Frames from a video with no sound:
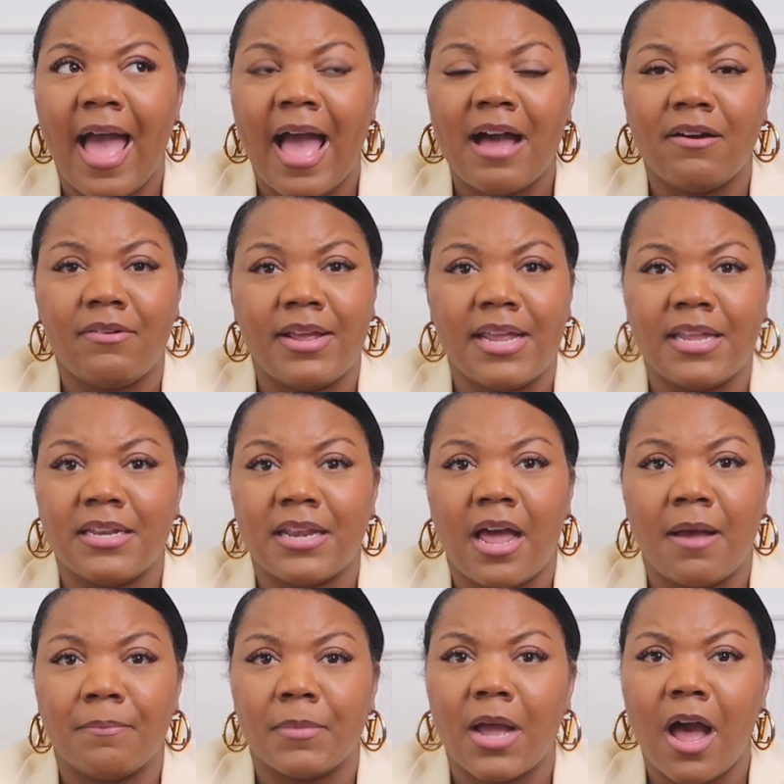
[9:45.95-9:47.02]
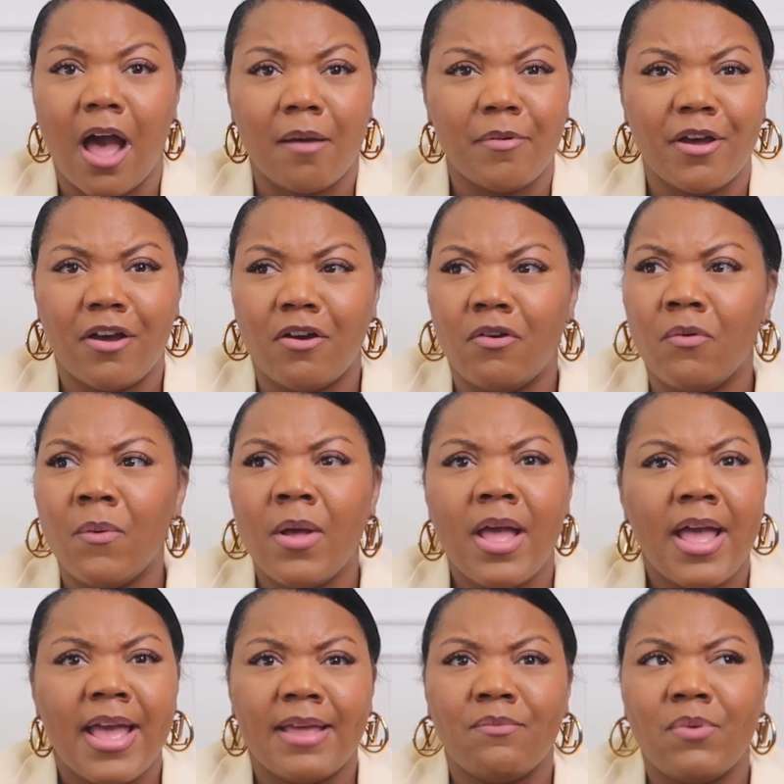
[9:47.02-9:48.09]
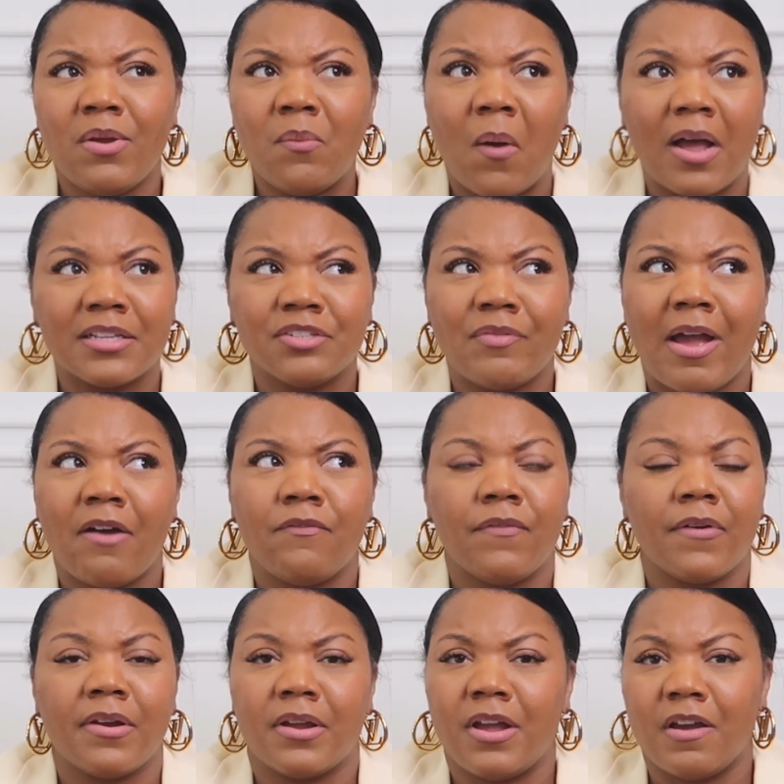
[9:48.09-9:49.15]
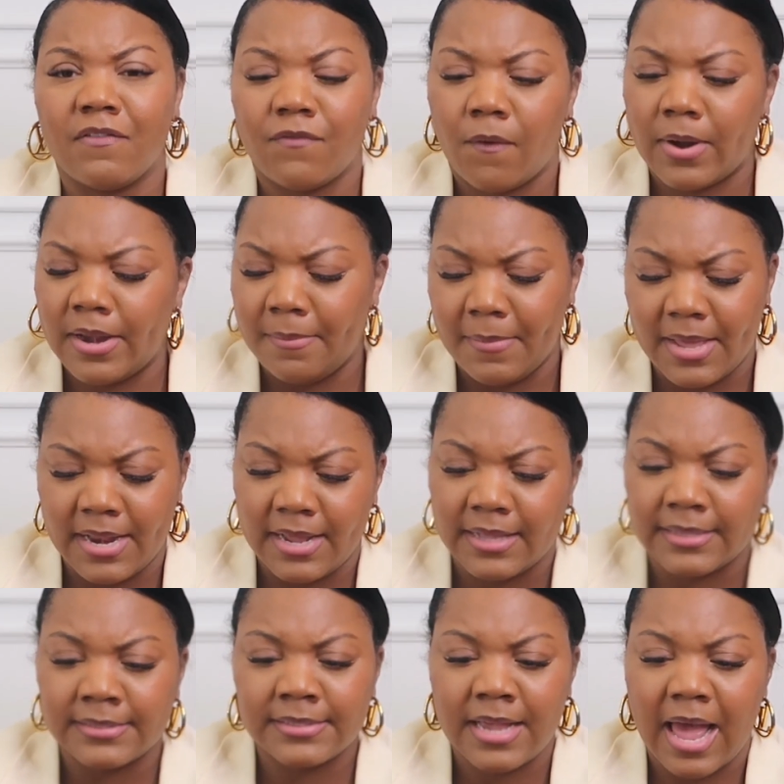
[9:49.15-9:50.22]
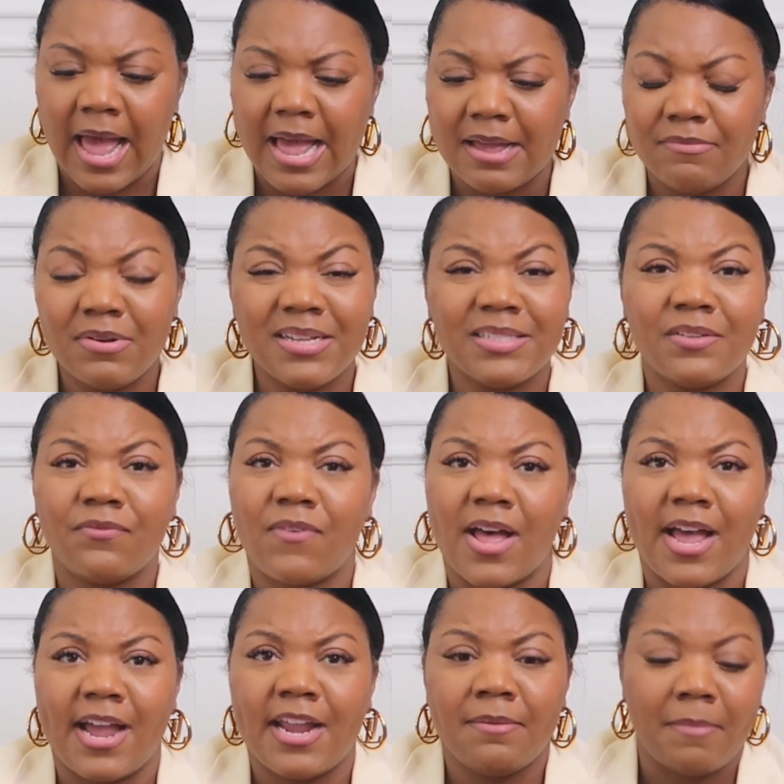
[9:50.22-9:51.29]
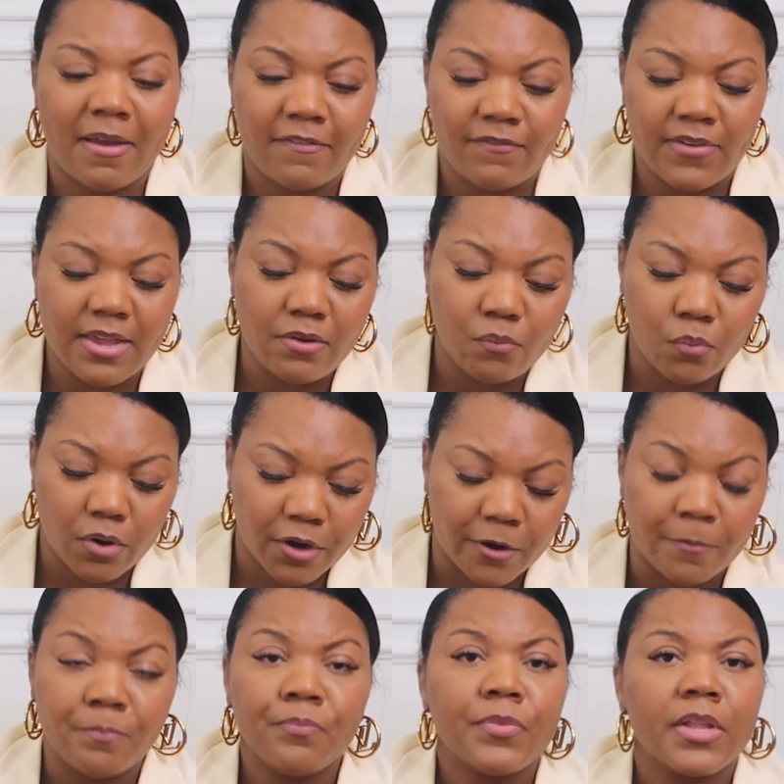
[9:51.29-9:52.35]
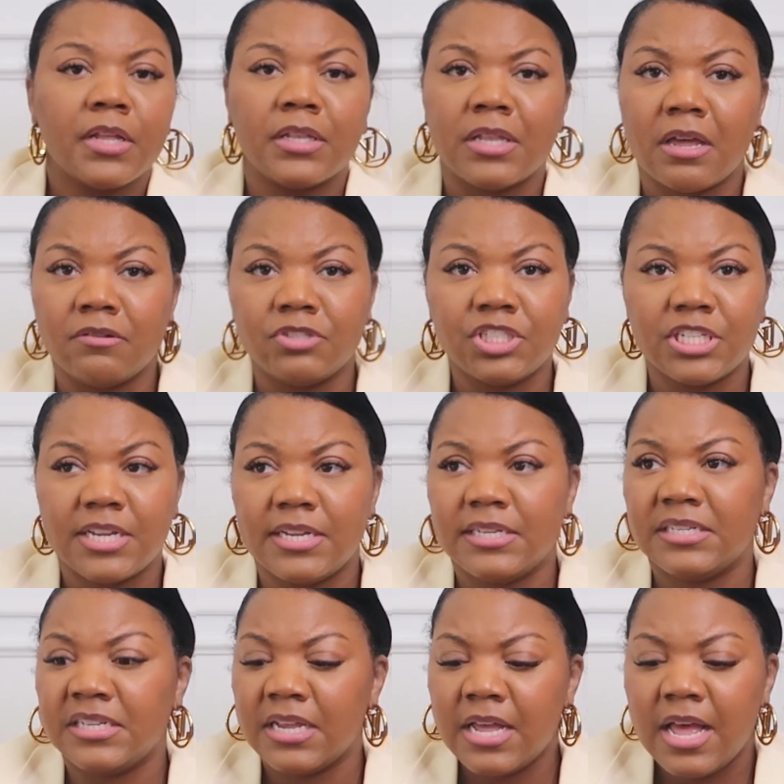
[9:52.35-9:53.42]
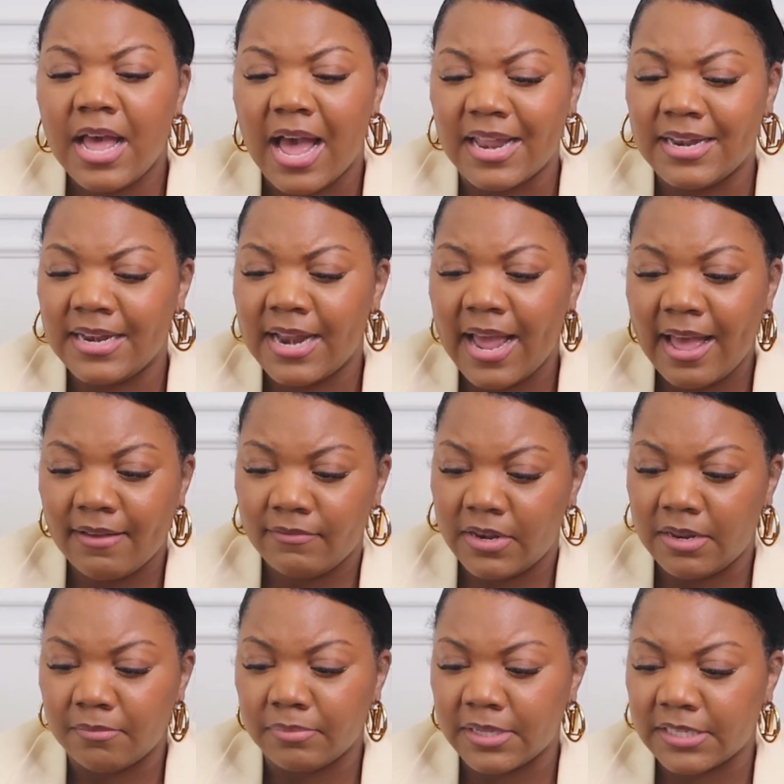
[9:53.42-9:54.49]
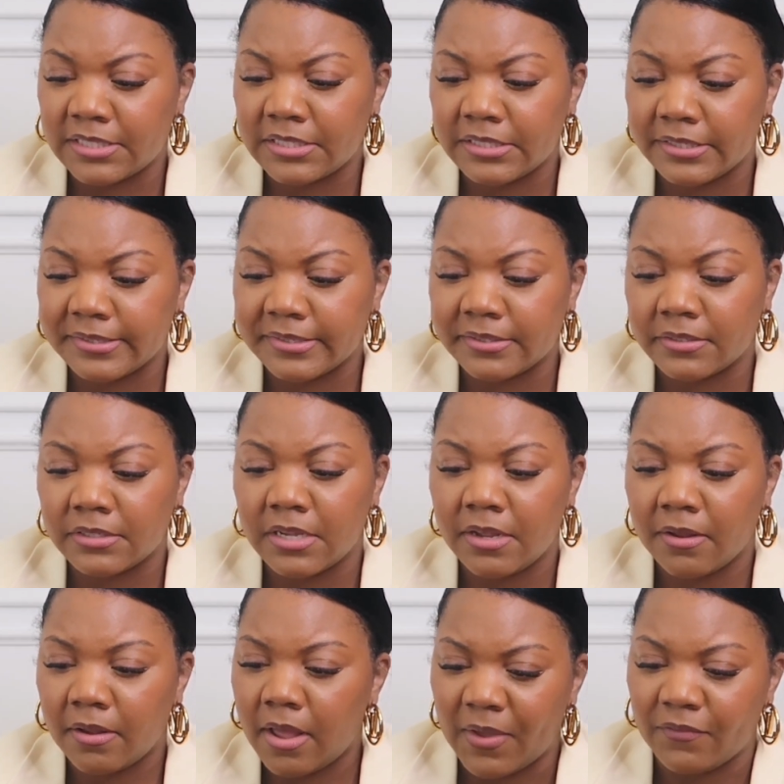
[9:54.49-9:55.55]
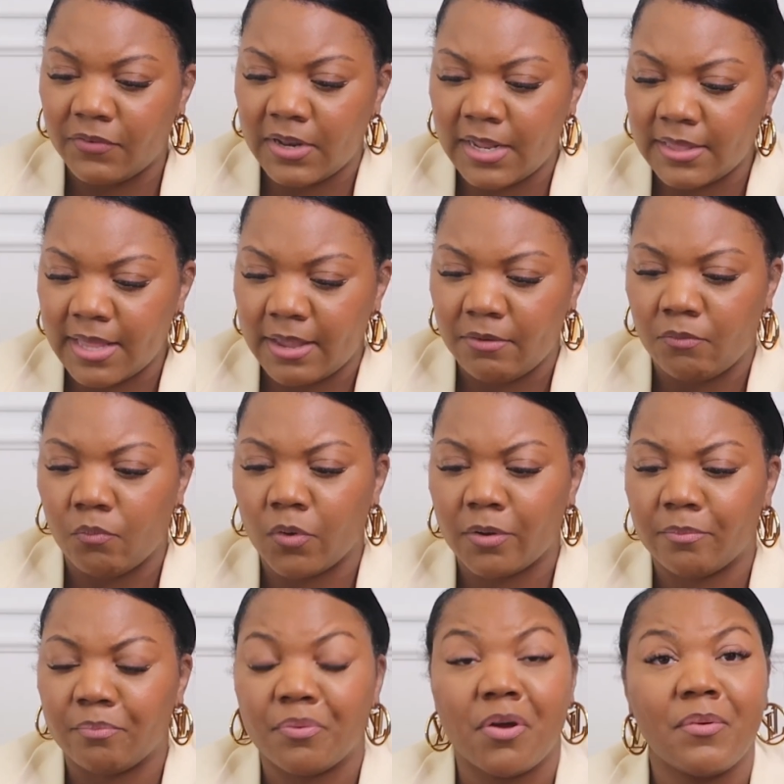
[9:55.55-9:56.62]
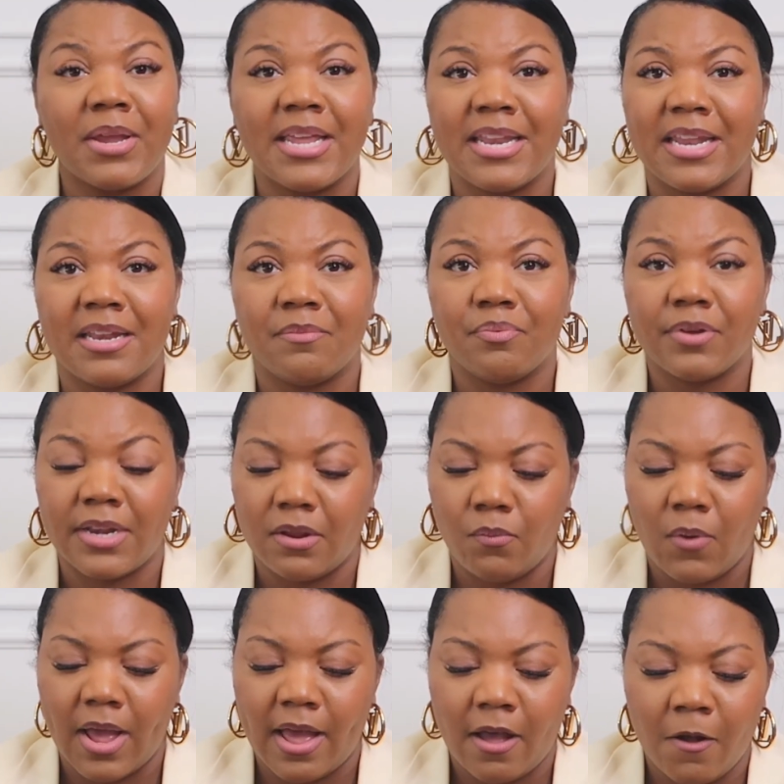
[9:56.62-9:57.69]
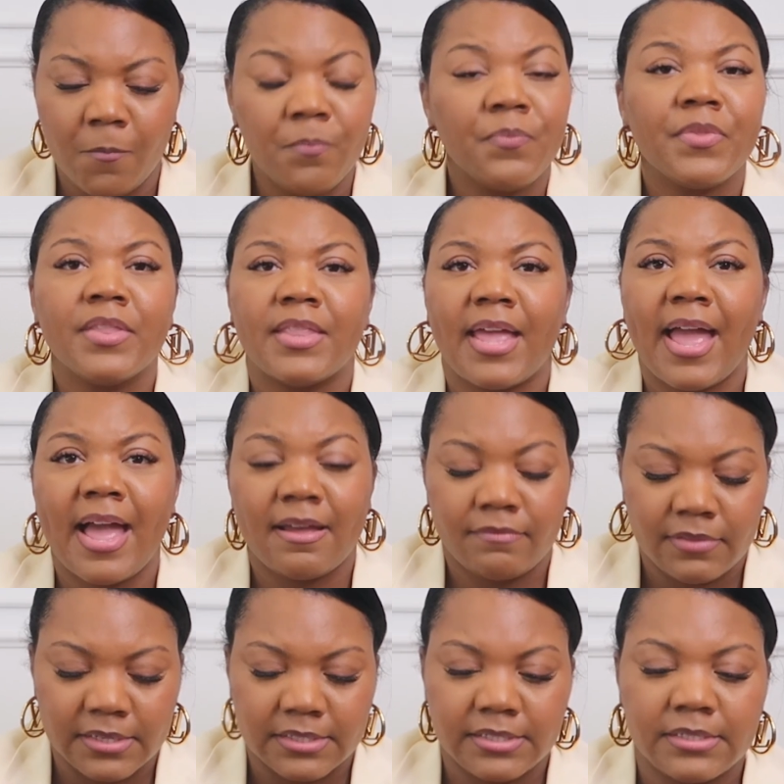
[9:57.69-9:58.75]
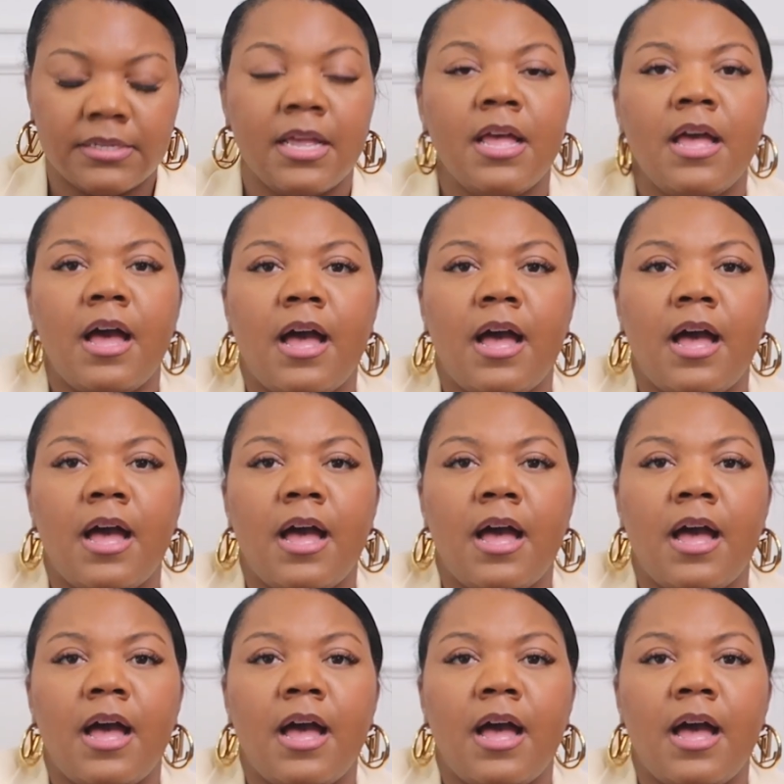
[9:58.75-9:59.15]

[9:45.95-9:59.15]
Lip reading: out in Cabo, and we walked around for a good 40 minutes. I was fine. My feet were lotioned. I didn't have any blisters. I feel like they were broken in pretty well. They have this